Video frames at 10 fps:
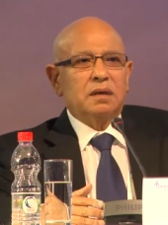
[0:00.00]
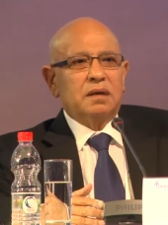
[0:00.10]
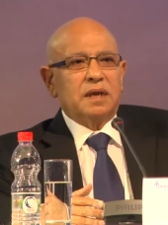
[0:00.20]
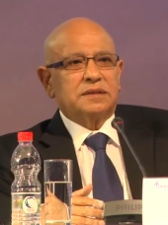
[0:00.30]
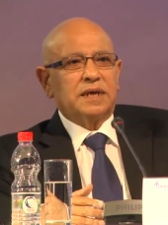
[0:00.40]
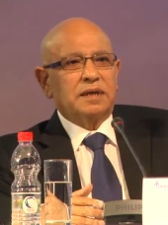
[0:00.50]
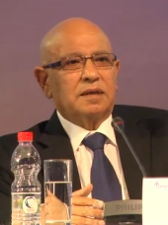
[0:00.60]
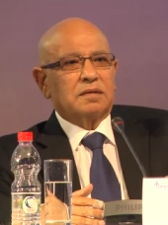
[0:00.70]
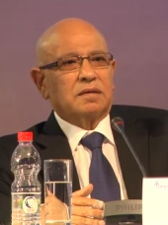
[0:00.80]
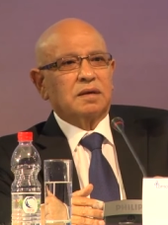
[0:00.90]
Let's say
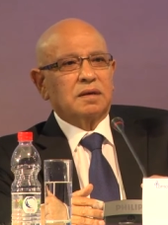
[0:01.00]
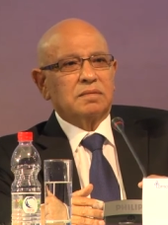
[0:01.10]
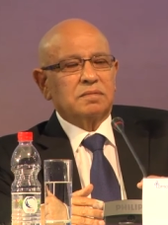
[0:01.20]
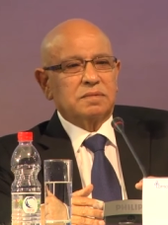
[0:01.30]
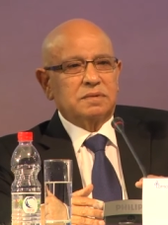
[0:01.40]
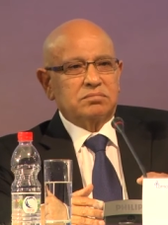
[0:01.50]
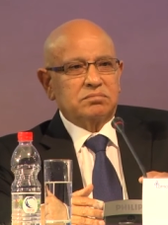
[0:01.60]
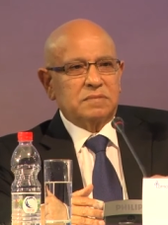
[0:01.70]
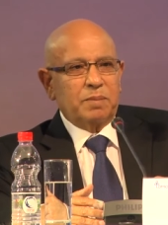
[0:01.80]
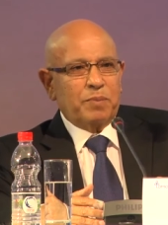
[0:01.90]
that
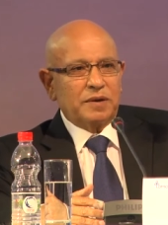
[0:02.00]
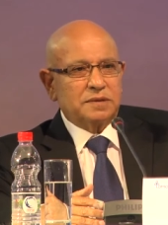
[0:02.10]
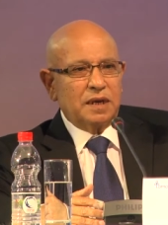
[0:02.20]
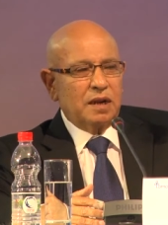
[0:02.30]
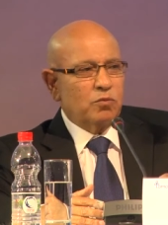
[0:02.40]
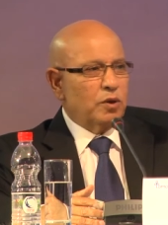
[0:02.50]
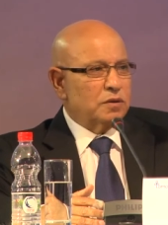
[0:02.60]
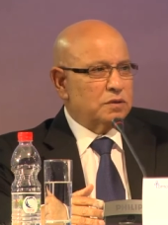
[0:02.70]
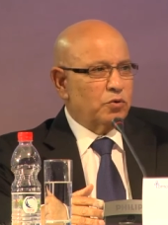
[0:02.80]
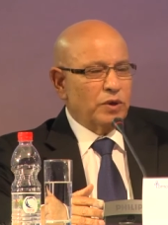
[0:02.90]
the Palestinians
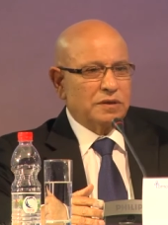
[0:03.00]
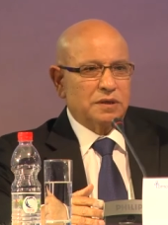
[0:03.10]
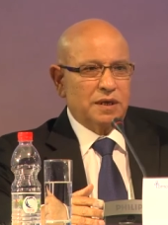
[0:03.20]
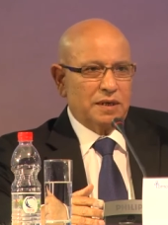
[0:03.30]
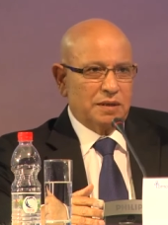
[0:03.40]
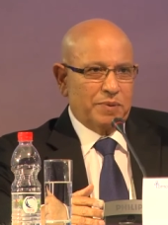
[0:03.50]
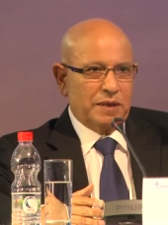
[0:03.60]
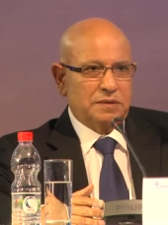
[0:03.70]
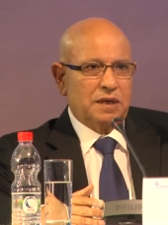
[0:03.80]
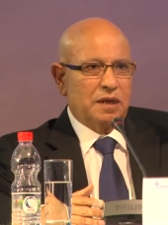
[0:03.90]
want to return the
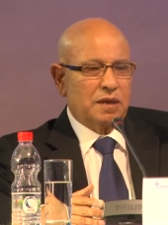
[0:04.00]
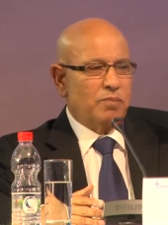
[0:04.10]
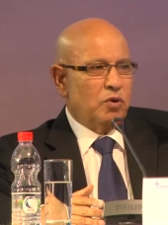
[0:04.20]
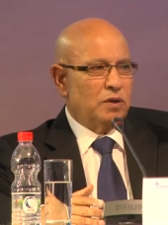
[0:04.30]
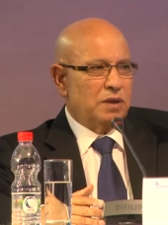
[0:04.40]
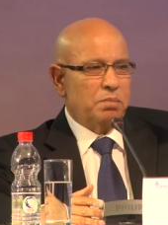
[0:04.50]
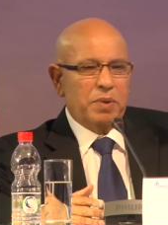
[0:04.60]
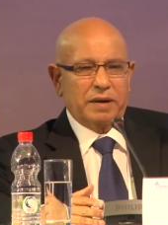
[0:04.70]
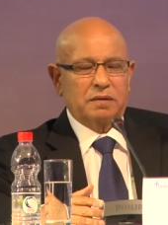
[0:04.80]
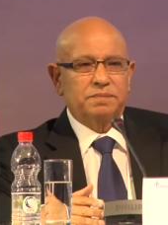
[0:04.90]
Palestinian community
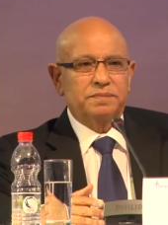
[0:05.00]
back.